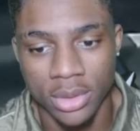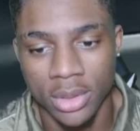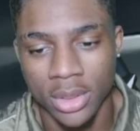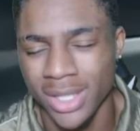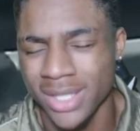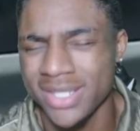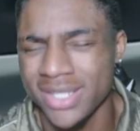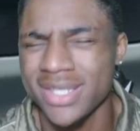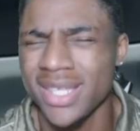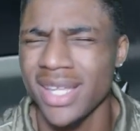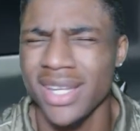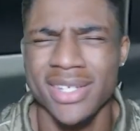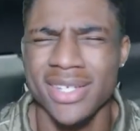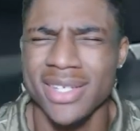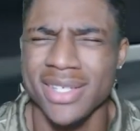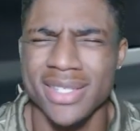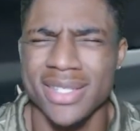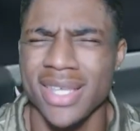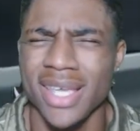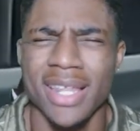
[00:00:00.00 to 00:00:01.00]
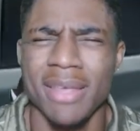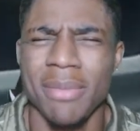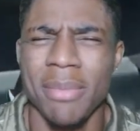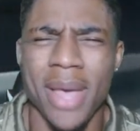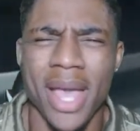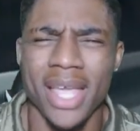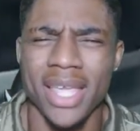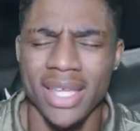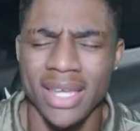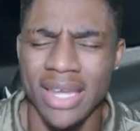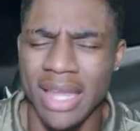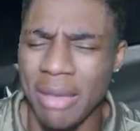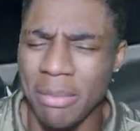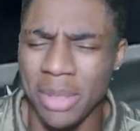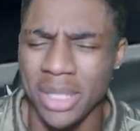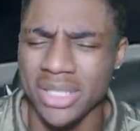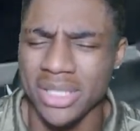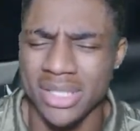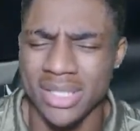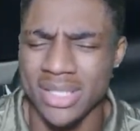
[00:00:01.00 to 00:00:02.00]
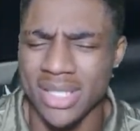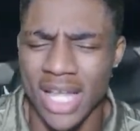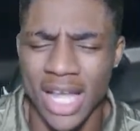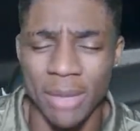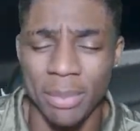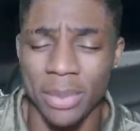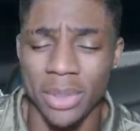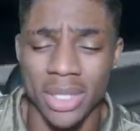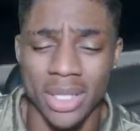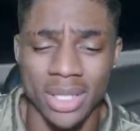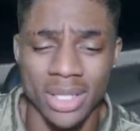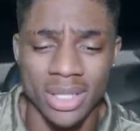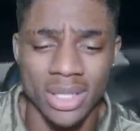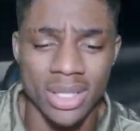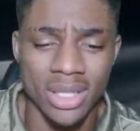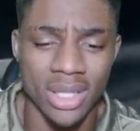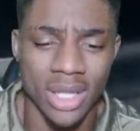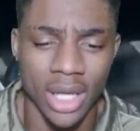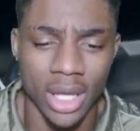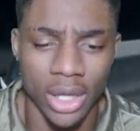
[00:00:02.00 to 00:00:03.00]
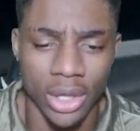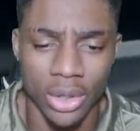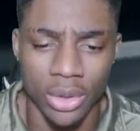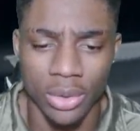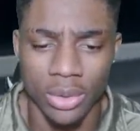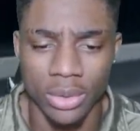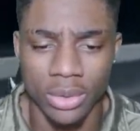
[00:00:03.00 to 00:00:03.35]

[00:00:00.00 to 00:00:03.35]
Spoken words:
Instead of just getting back in that bitch and stopping it. Uh-oh.